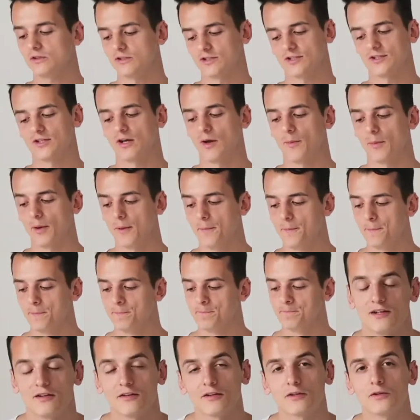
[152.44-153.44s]
Stop.
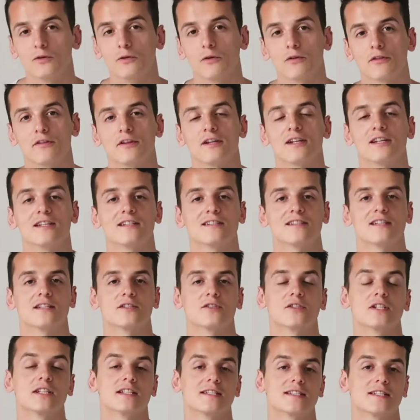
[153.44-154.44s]
Another cool thing is that
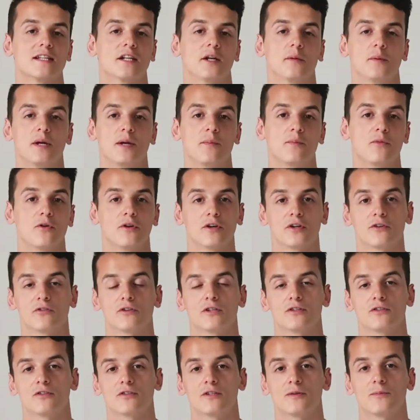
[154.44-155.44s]
you can set up a morning
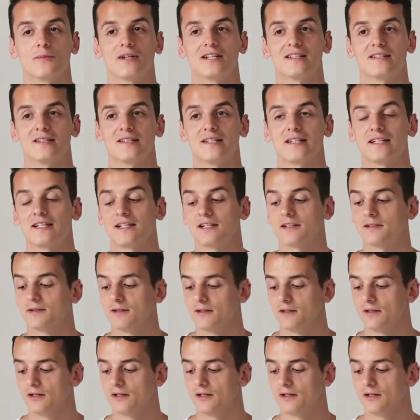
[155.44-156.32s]
routine by saying,